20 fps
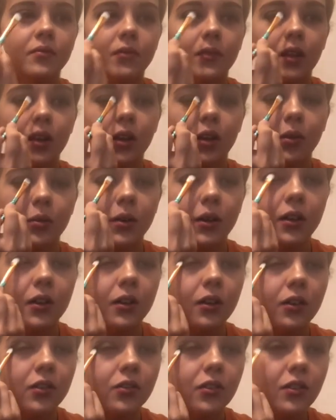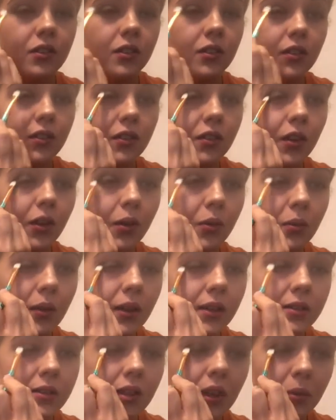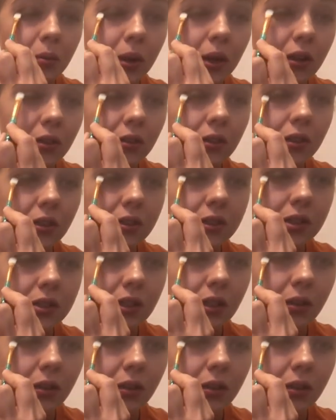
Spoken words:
Oh my gosh, this is so messy. Apparently this is all